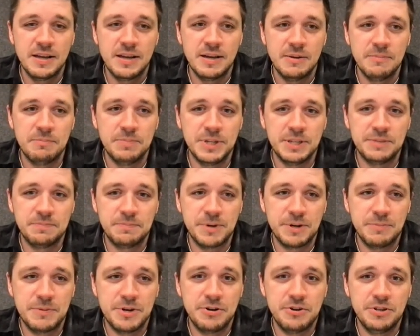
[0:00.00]
Uh, but
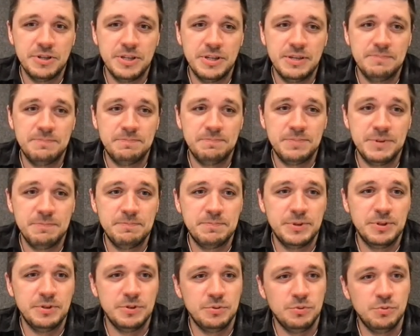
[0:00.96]
primarily,
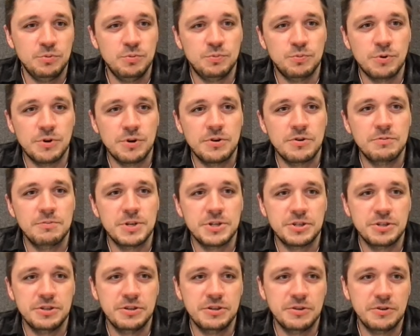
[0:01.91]
people who work on
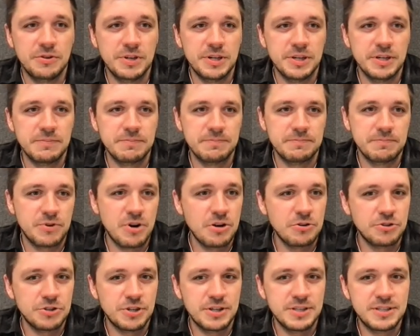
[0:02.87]
machine learning
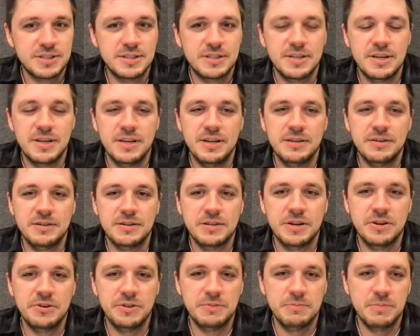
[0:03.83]
projects, they
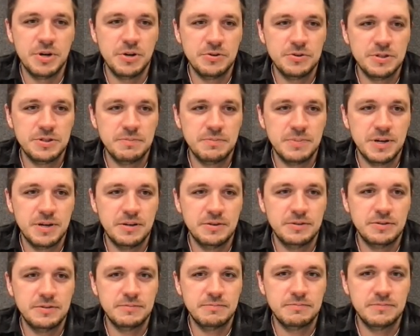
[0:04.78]
care the most
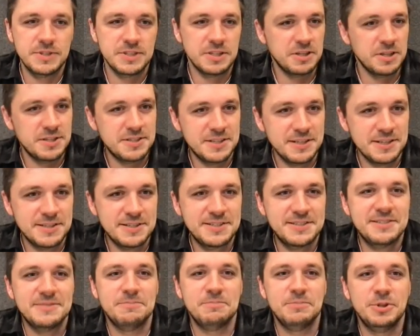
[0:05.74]
about
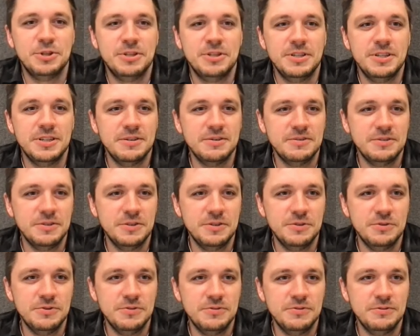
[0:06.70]
statistics, building
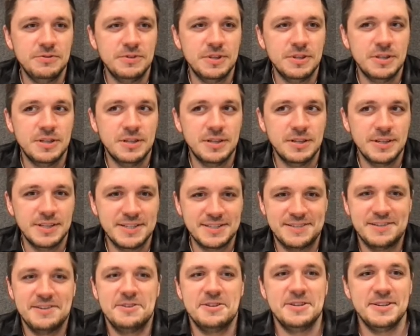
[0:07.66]
new, uh,
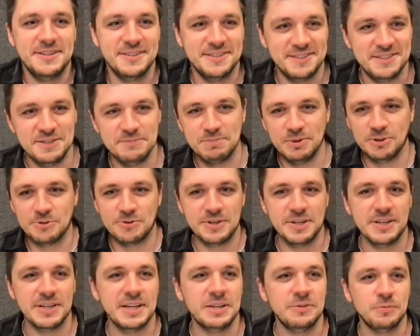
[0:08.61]
exciting deep
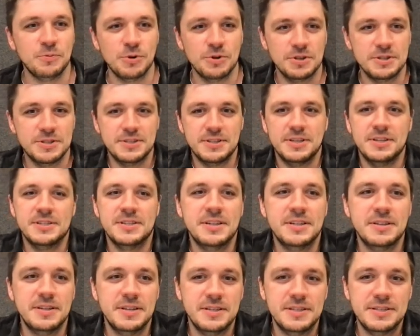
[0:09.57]
learning networks, things
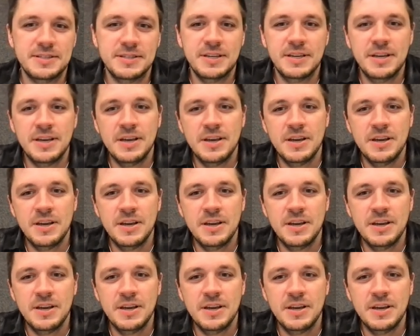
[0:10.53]
like this,